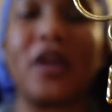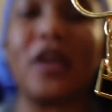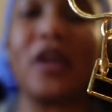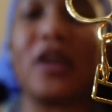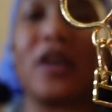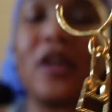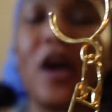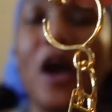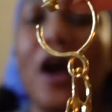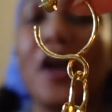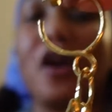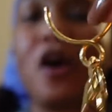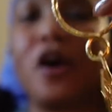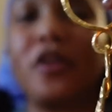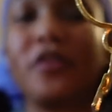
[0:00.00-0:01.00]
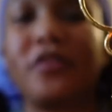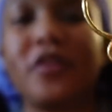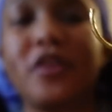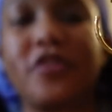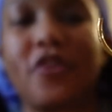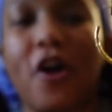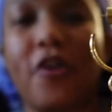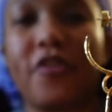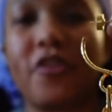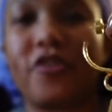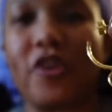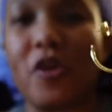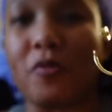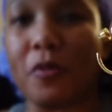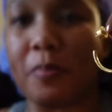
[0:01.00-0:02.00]
and I honestly thought that
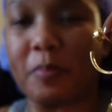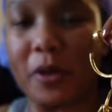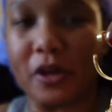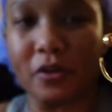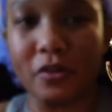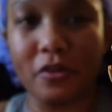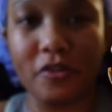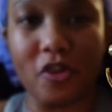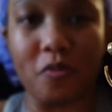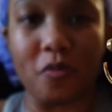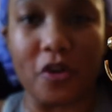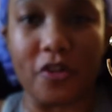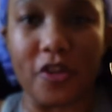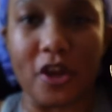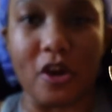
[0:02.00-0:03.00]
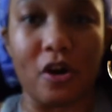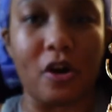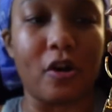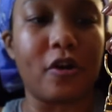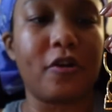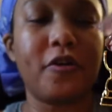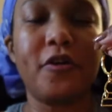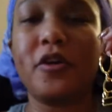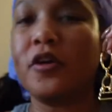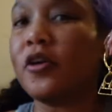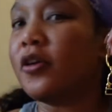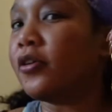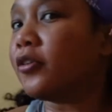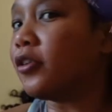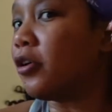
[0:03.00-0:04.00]
they were bigger than what they are.
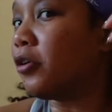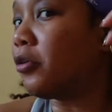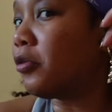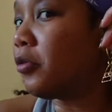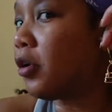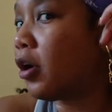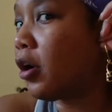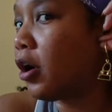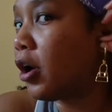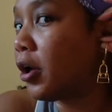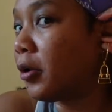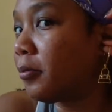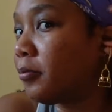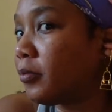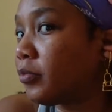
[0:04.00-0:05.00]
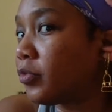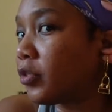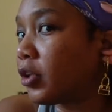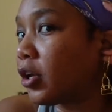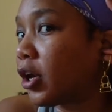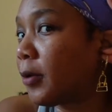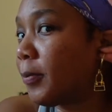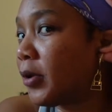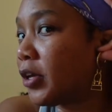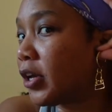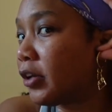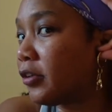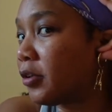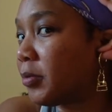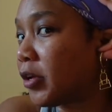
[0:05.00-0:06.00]
So um, up
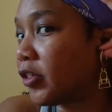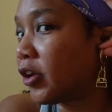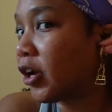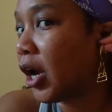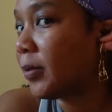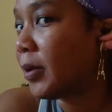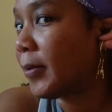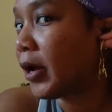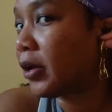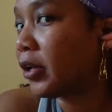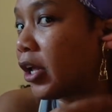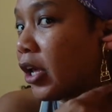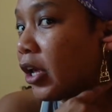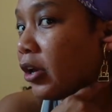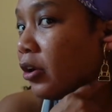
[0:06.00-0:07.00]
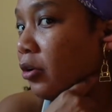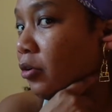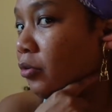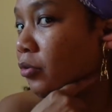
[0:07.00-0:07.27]
against me, they come about like